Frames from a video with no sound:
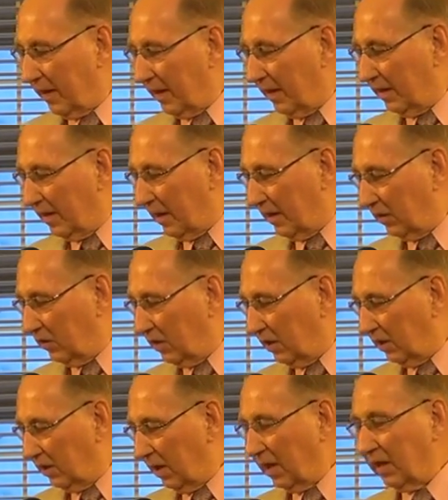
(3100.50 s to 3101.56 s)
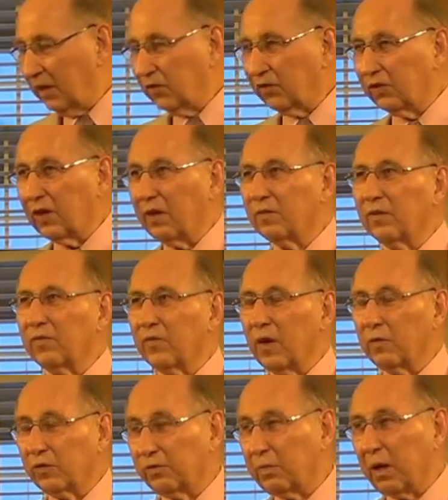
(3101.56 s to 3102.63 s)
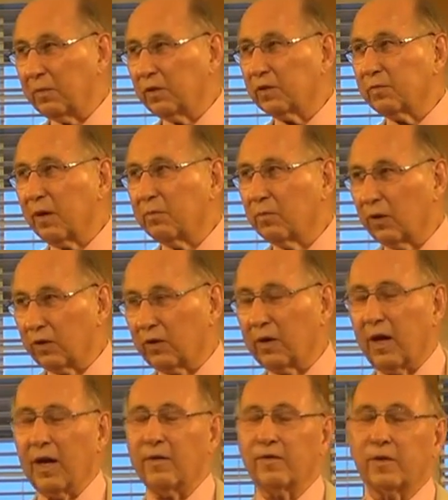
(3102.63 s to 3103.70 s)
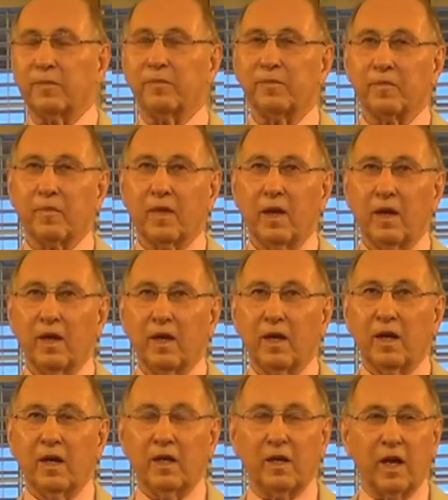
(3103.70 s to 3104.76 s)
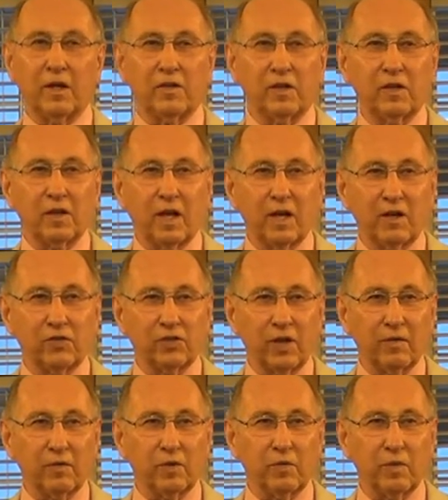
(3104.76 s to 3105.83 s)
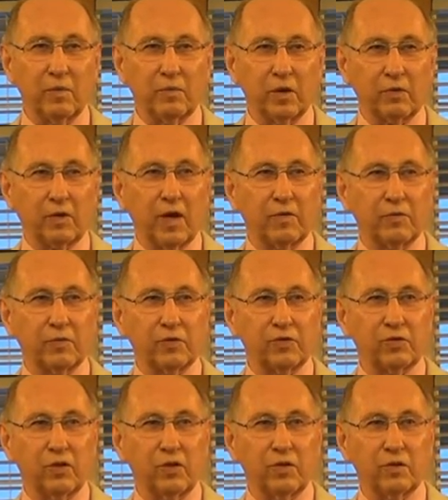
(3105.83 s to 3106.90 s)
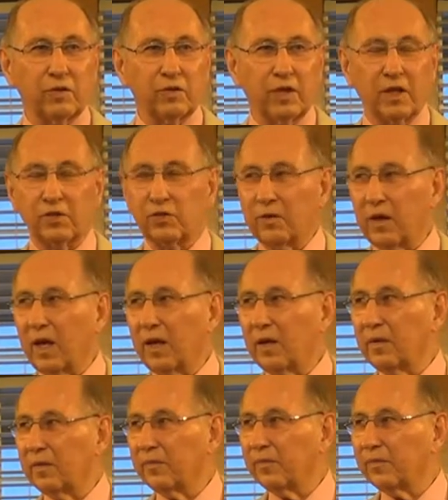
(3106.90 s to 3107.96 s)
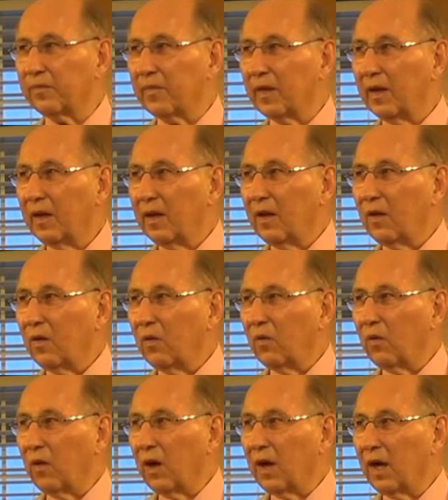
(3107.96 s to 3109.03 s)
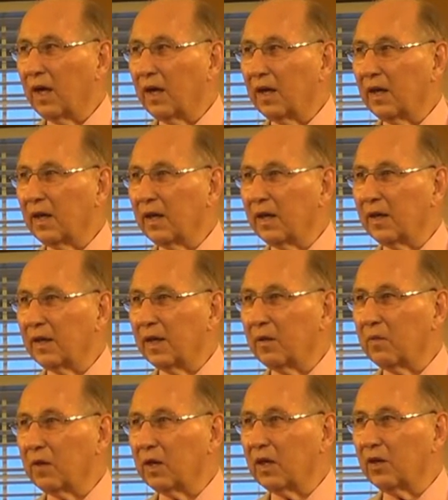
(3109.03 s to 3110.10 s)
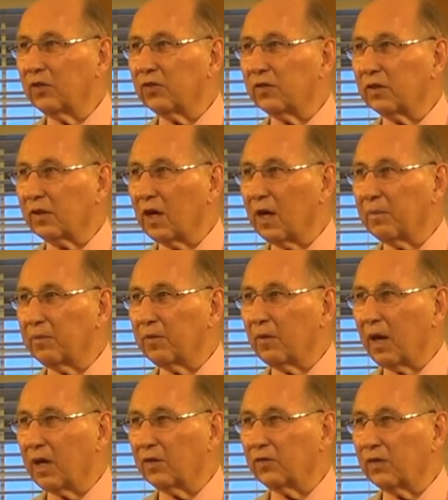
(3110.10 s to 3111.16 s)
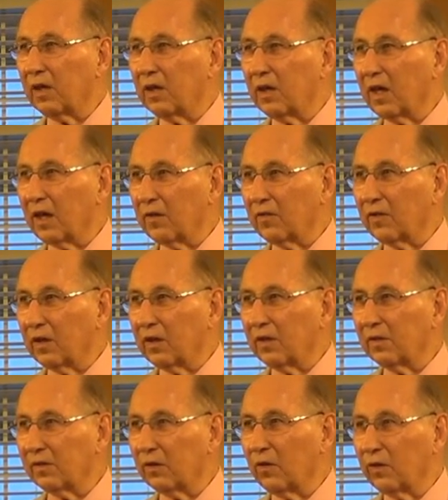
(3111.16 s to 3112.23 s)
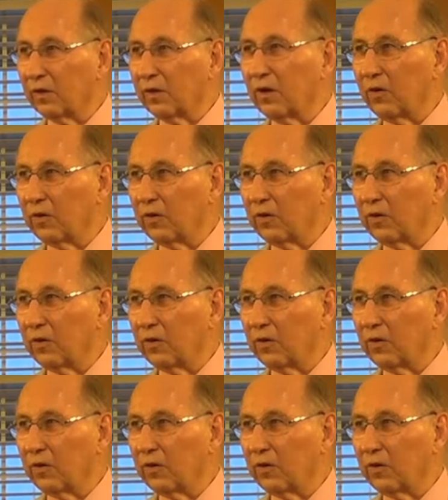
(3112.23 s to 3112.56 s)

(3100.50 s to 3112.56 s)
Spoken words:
in 1997, it was published by Bookcraft. In 1997, when Bookcraft was sold to Deseret, they released the copyrights on a lot of the golden